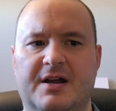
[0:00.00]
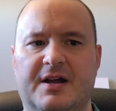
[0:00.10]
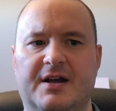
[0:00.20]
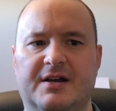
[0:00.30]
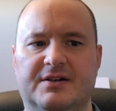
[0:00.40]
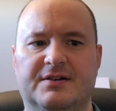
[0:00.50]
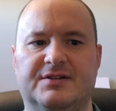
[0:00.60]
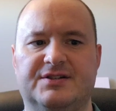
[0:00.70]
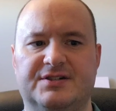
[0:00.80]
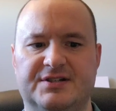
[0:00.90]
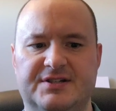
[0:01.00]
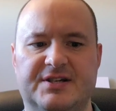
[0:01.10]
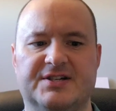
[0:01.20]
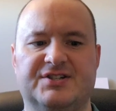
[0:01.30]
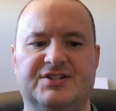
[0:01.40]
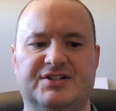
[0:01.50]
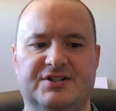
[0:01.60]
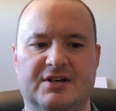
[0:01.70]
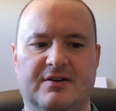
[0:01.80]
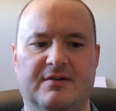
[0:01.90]
And
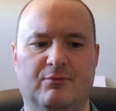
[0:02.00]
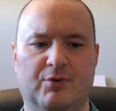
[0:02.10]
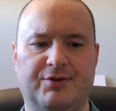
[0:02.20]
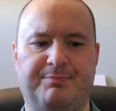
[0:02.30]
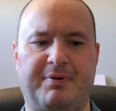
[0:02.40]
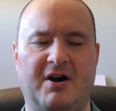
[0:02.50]
yes, with